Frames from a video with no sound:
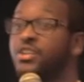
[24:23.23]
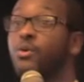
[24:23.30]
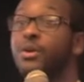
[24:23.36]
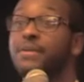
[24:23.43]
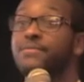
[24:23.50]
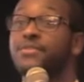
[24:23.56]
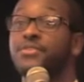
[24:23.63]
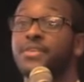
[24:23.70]

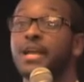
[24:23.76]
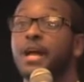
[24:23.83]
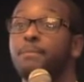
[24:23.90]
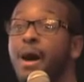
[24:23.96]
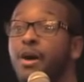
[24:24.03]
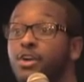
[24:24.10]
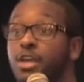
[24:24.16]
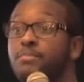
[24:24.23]
Don't even think
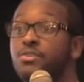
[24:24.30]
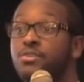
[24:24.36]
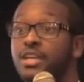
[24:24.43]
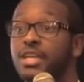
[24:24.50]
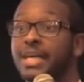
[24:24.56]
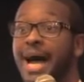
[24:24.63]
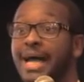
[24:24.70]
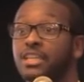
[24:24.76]
about
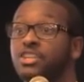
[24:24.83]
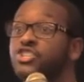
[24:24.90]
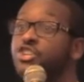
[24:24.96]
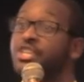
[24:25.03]
community college.